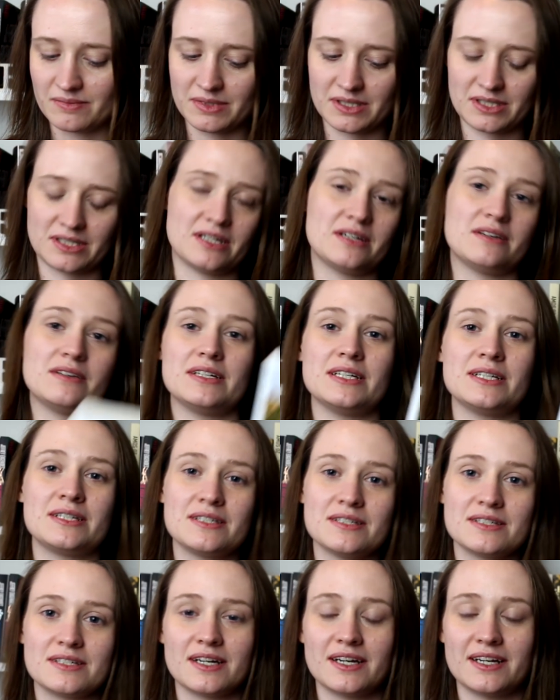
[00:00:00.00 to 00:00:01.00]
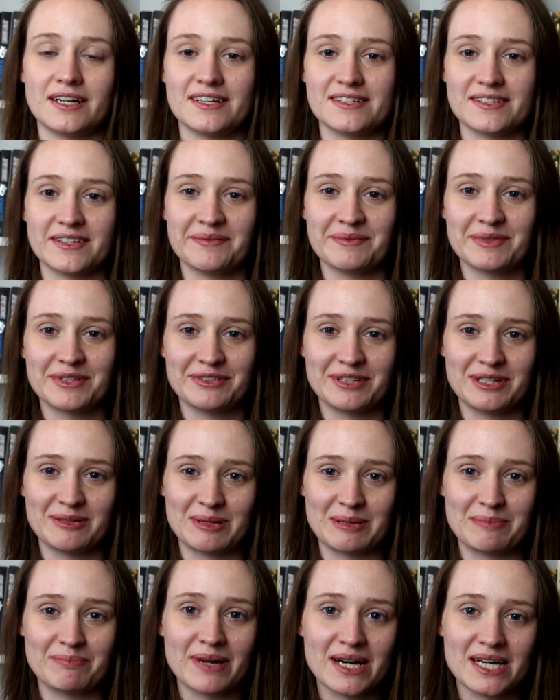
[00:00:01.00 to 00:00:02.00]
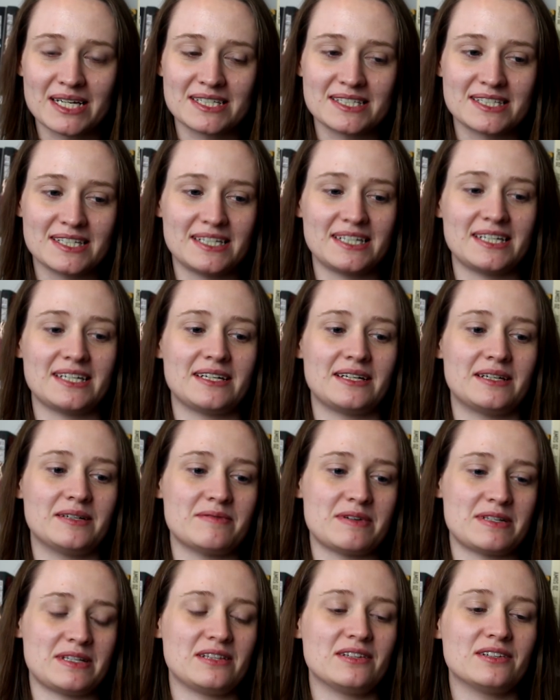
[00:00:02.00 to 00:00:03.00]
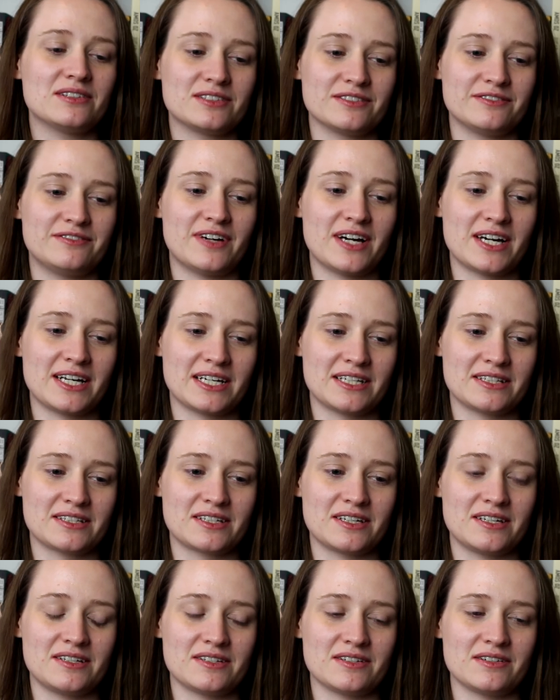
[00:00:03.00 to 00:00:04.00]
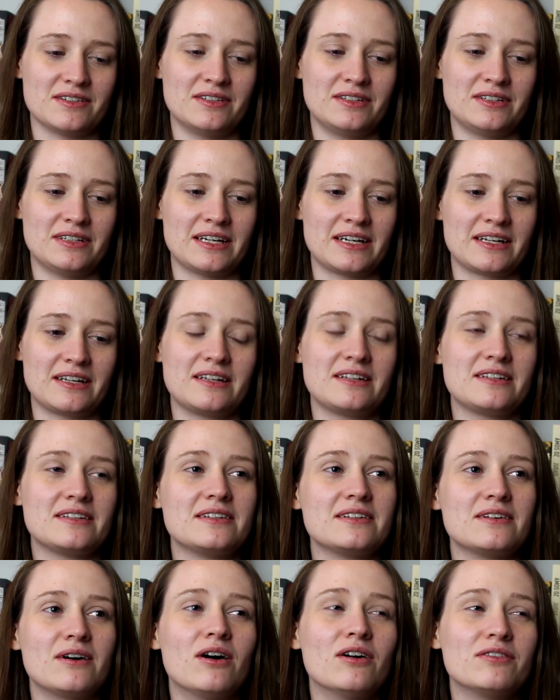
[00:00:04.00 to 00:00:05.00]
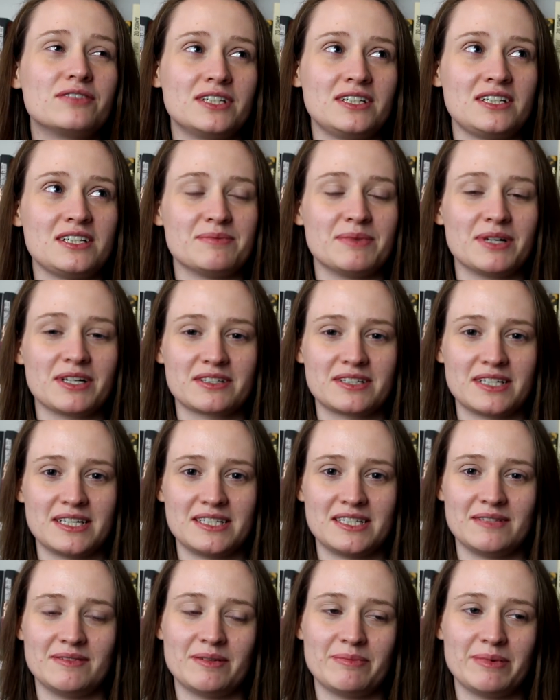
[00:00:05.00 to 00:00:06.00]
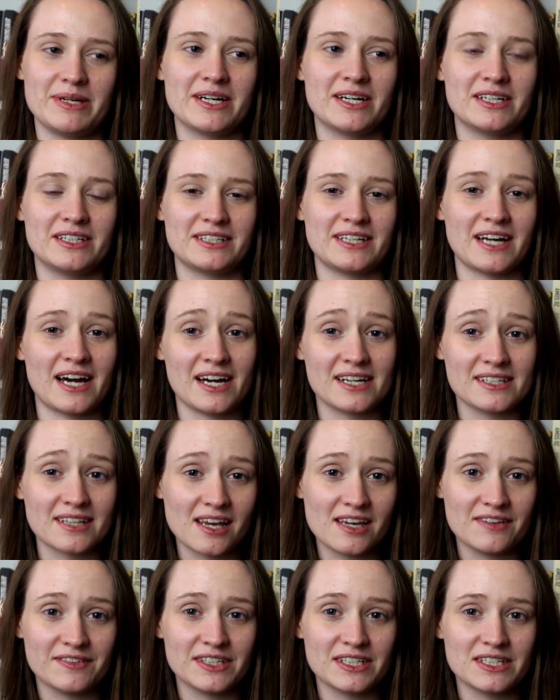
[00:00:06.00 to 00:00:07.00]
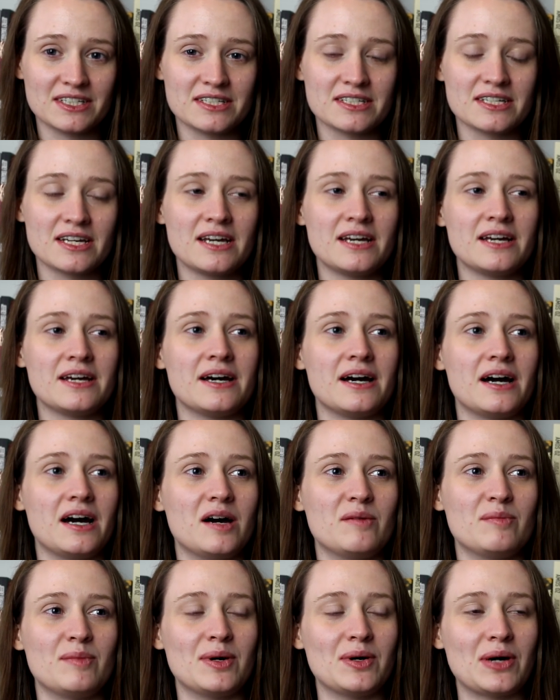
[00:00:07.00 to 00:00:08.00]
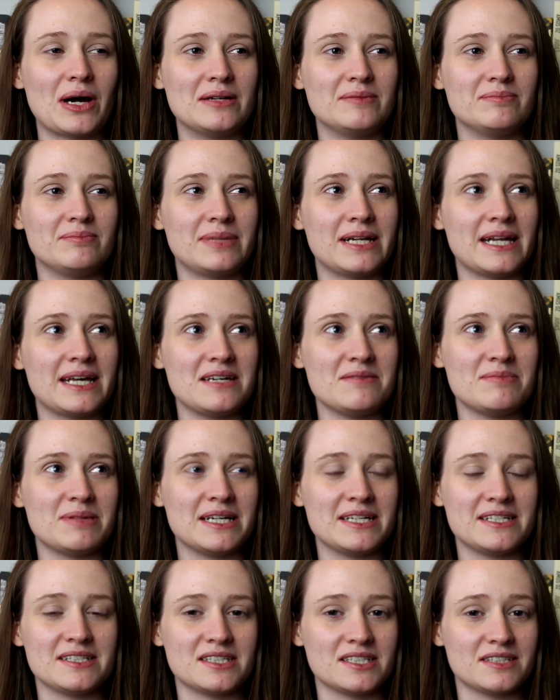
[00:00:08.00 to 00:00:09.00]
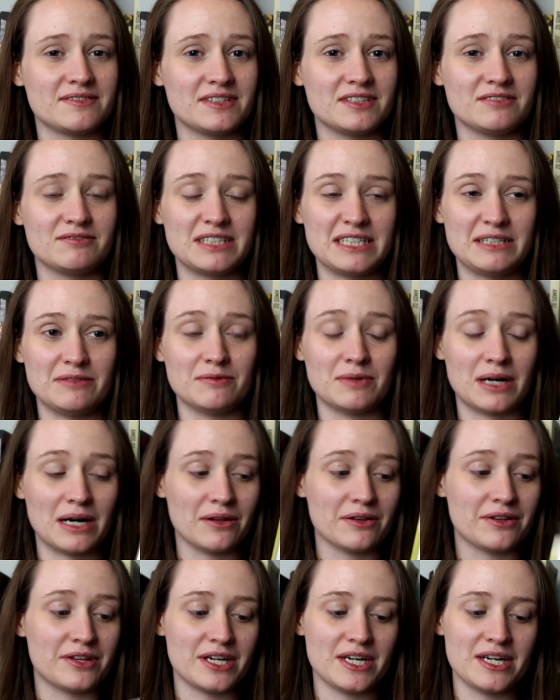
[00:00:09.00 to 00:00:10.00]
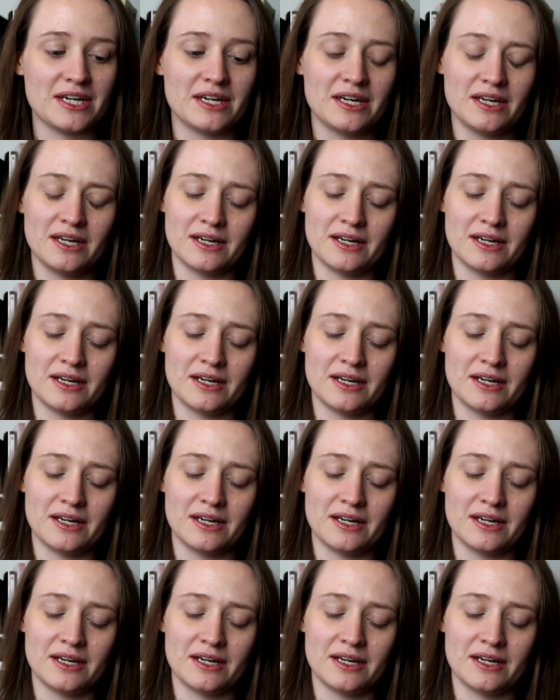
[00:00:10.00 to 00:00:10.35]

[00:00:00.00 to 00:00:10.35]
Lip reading: So Liechtenstein has a number of really big banks in it, lots of finance goes on. Often these microstates seem to be kind of tax havens and play places for the really wealthy.